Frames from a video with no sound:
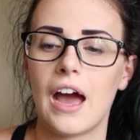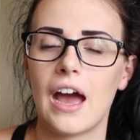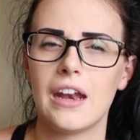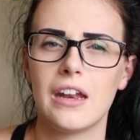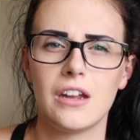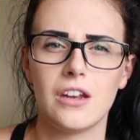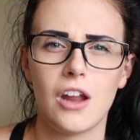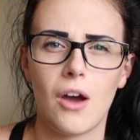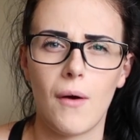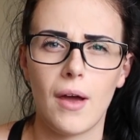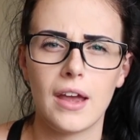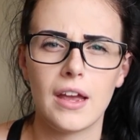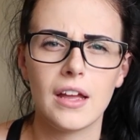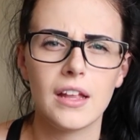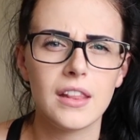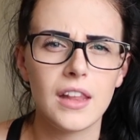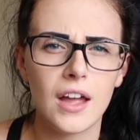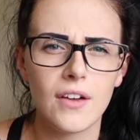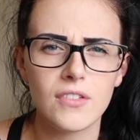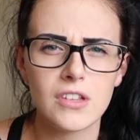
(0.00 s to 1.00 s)
I didn't know I
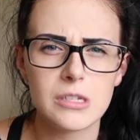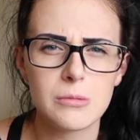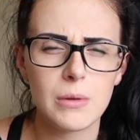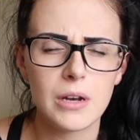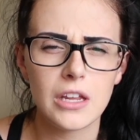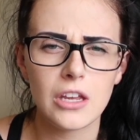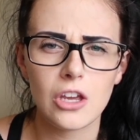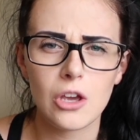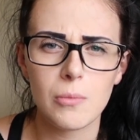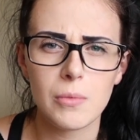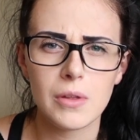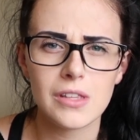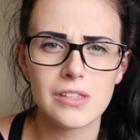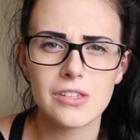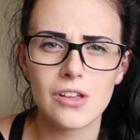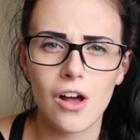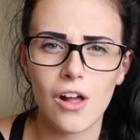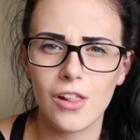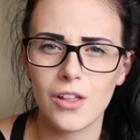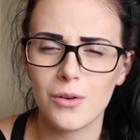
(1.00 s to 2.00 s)
could love this many
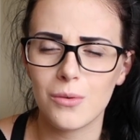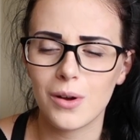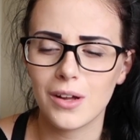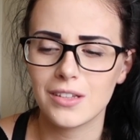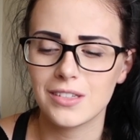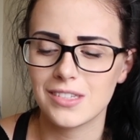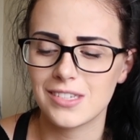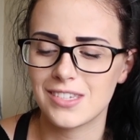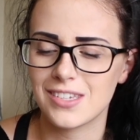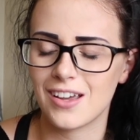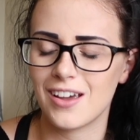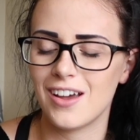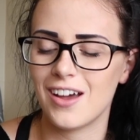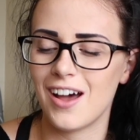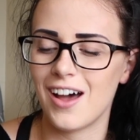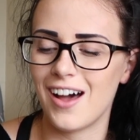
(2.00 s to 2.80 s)
humans all at once.